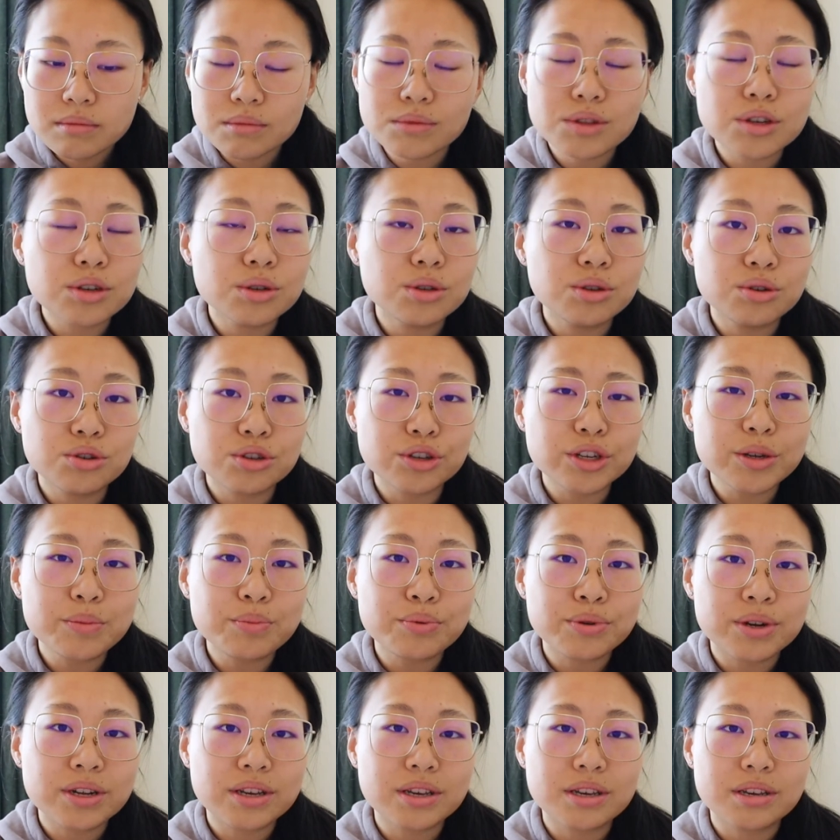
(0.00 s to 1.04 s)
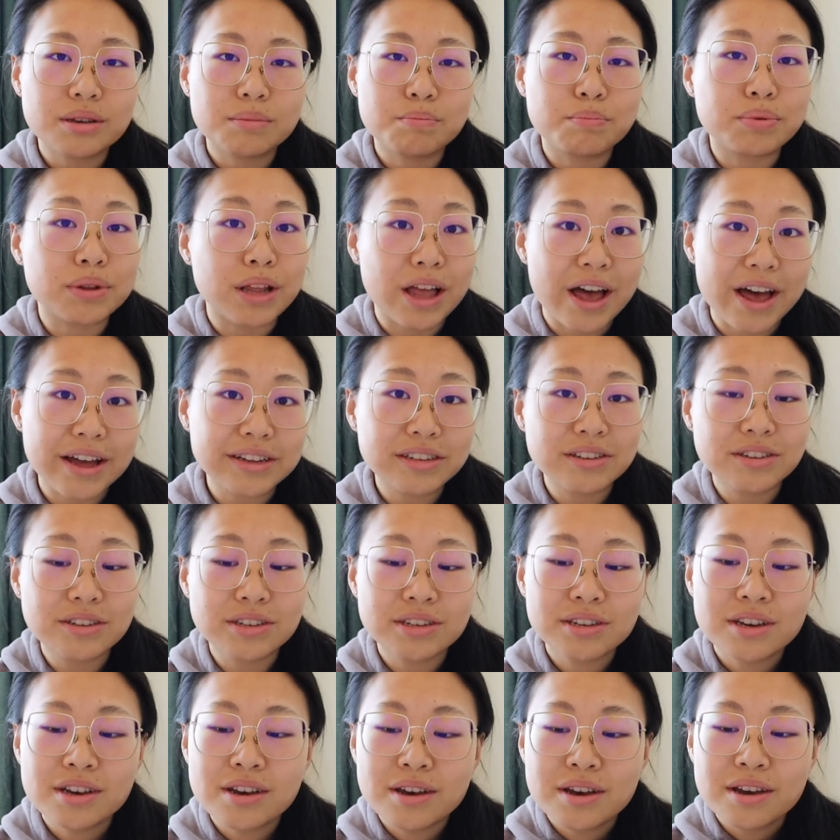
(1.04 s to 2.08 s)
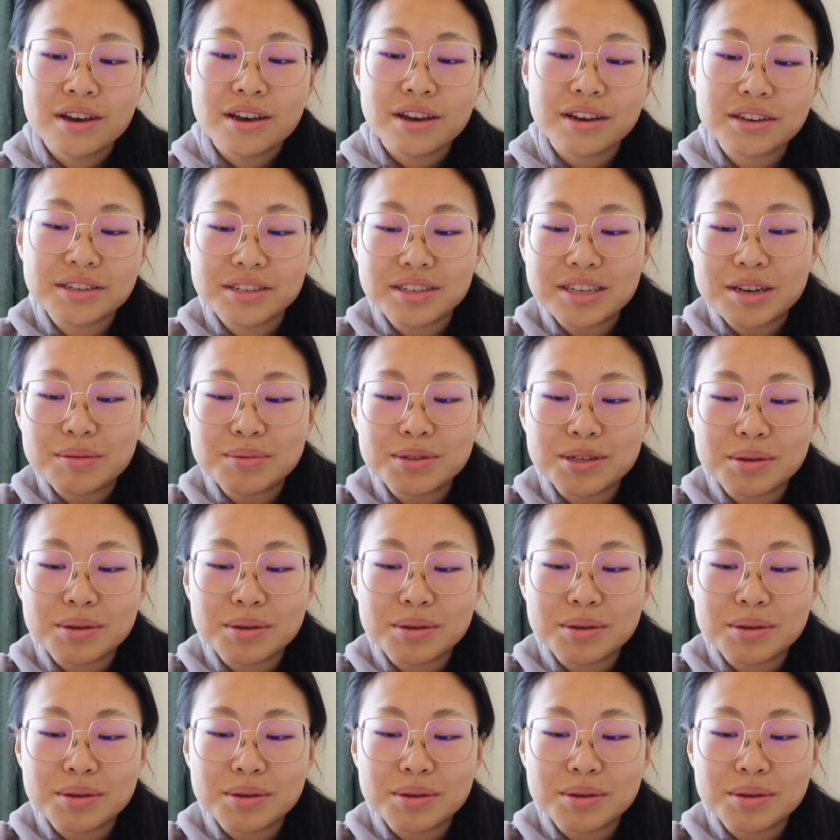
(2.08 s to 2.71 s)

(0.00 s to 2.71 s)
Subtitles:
they're usually pretty bland, except